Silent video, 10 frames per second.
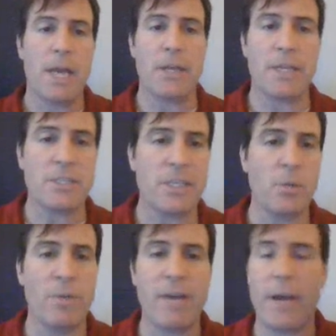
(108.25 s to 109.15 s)
And you can see
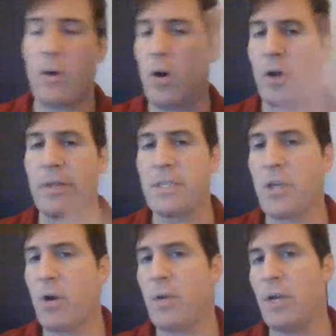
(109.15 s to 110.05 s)
we've got all this
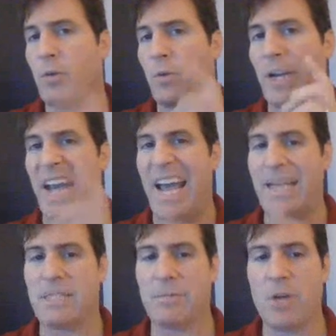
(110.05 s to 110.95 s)
code here and we're going to
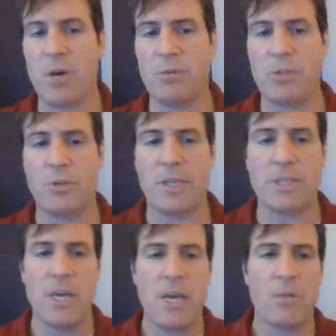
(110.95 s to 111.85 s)
add some code to this.
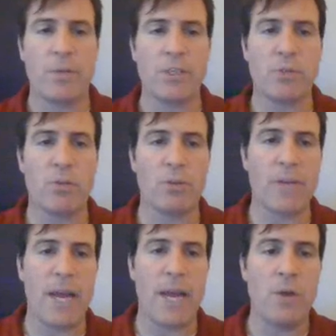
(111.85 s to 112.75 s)
If we scroll
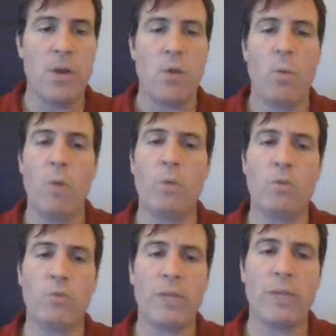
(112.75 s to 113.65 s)
down, what
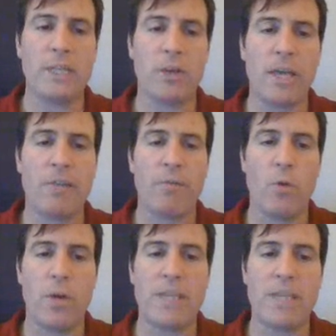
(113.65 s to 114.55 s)
we're really looking
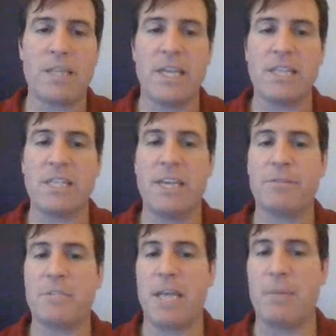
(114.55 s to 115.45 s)
for is this
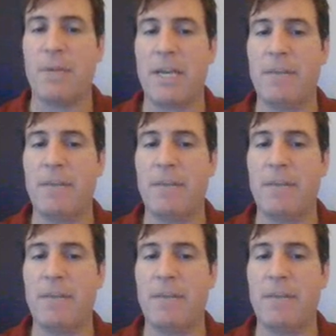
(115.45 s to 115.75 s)
if statement.